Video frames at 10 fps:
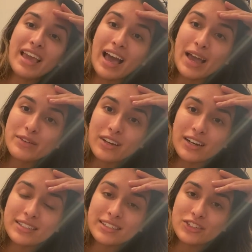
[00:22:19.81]
Yeah, I was
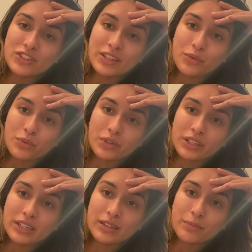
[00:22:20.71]
honestly just like
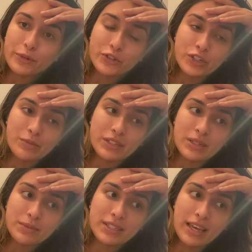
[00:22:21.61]
really perturbed and
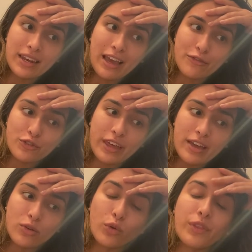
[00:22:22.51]
upset after
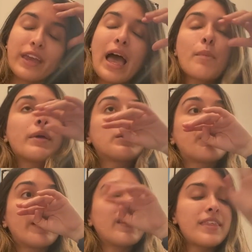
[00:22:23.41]
that whole thing happened.
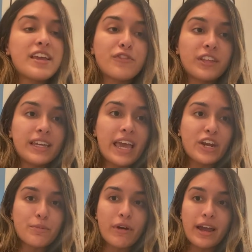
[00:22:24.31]
But thankfully,
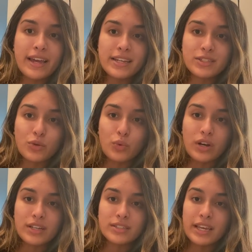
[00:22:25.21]
Enterprise
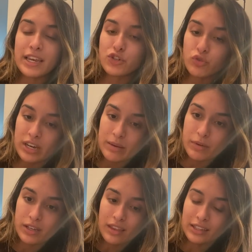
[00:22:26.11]
was a dream.
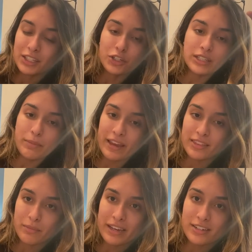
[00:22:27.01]
I literally paid
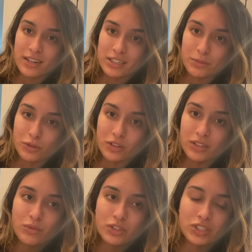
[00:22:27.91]
them my deductible,
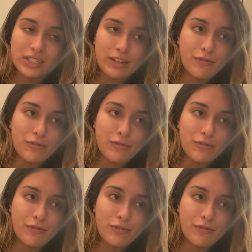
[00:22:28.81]
which is like